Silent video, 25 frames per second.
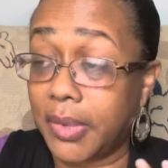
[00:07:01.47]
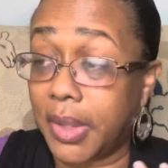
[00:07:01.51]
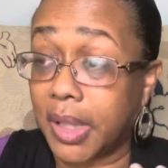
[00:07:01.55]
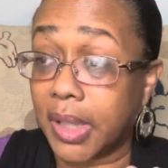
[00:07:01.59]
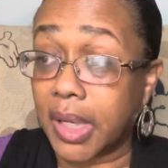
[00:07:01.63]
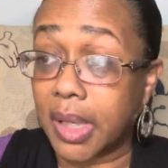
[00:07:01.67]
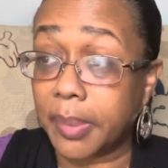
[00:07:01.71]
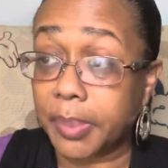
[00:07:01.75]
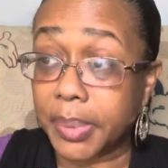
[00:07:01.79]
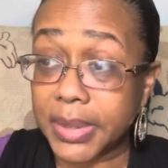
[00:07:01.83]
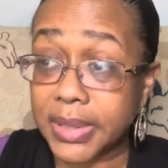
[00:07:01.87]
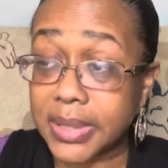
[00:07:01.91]
a
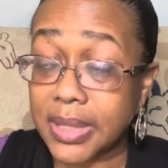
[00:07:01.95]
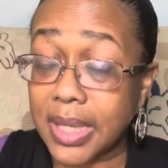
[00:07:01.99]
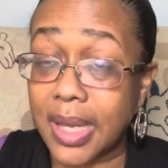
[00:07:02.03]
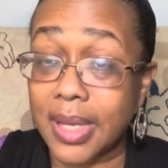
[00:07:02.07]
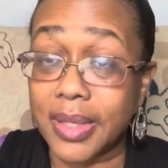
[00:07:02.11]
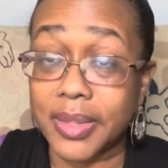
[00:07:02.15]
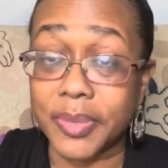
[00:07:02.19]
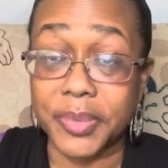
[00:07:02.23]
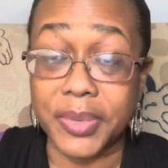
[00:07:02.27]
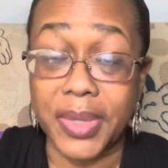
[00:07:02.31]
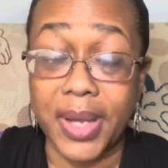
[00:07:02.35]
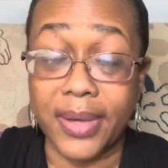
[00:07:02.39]
couple of
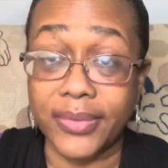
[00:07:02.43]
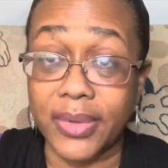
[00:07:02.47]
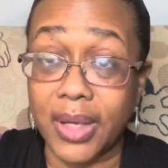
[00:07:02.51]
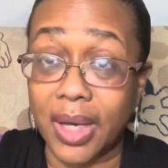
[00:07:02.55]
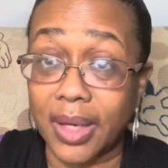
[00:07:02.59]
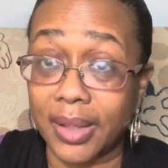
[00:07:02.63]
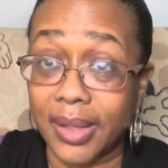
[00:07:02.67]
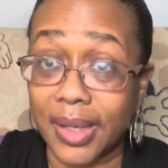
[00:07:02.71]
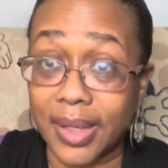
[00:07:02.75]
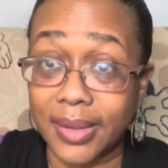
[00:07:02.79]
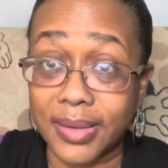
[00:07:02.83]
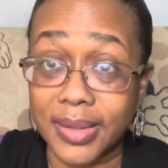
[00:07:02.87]
times when I've
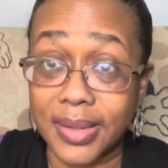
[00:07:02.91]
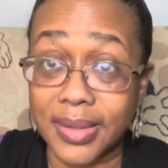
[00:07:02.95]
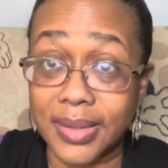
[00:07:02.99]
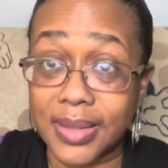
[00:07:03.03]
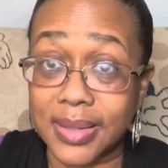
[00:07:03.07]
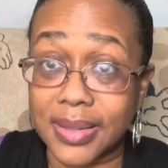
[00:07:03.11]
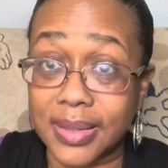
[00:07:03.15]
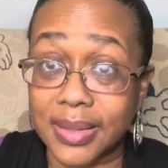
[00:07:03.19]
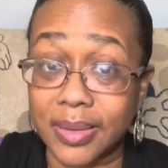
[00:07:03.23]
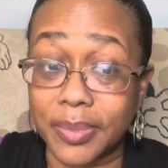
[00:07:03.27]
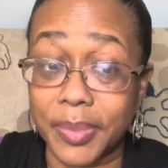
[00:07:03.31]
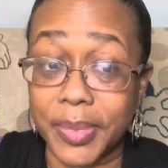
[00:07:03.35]
gone out there to
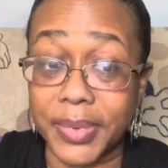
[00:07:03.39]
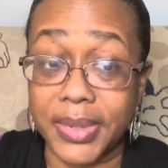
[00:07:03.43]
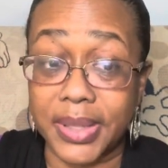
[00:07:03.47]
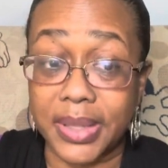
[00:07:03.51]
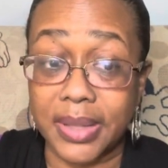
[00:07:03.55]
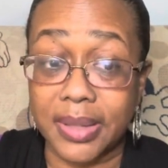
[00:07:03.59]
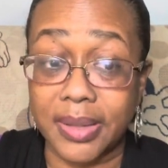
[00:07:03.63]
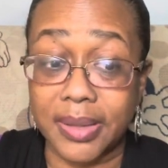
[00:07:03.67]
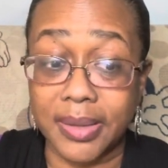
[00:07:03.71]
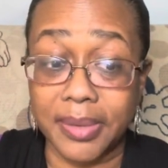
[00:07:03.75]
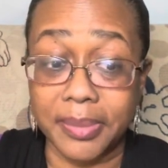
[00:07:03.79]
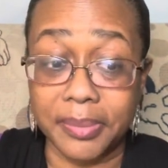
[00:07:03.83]
sit with
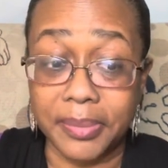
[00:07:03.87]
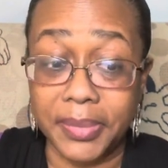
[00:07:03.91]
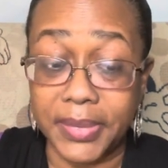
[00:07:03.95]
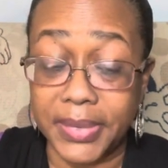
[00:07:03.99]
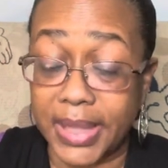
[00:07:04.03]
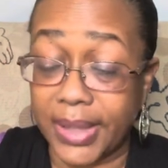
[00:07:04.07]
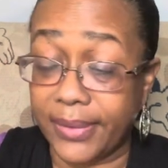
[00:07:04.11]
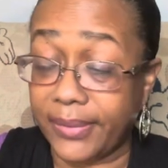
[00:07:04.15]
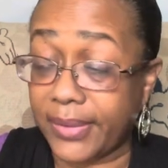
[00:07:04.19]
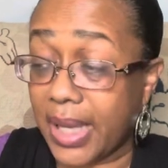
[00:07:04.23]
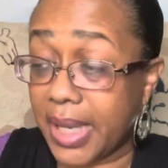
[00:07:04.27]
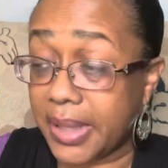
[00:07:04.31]
him,
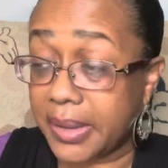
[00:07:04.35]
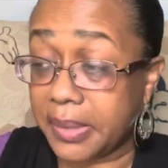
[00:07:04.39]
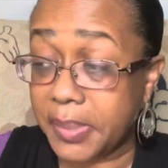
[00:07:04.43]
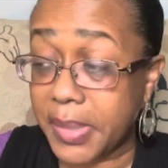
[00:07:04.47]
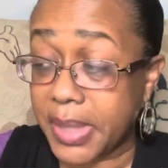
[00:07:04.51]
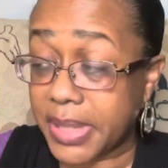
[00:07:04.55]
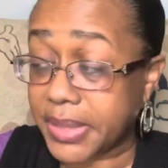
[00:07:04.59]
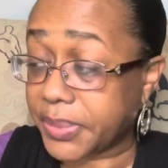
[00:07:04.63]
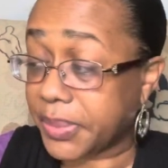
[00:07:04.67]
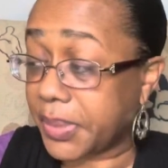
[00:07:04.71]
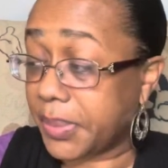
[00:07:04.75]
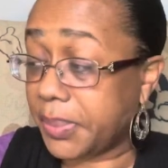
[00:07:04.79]
they've kind of
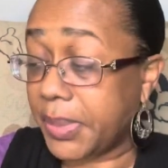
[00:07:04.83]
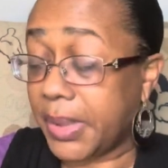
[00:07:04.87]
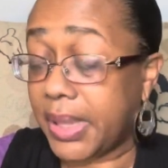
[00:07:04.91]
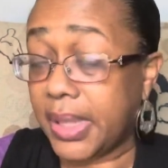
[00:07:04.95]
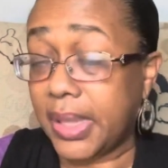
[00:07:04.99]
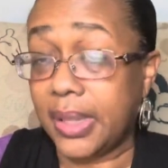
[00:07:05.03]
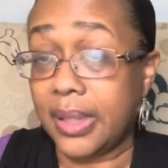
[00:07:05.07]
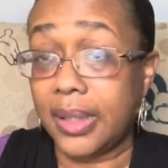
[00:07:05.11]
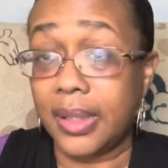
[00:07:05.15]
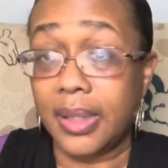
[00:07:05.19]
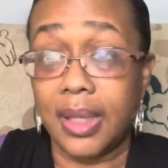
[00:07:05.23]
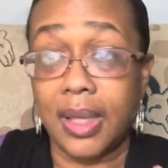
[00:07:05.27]
messed with
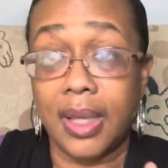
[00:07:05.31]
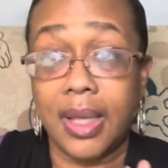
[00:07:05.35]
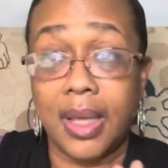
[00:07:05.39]
me.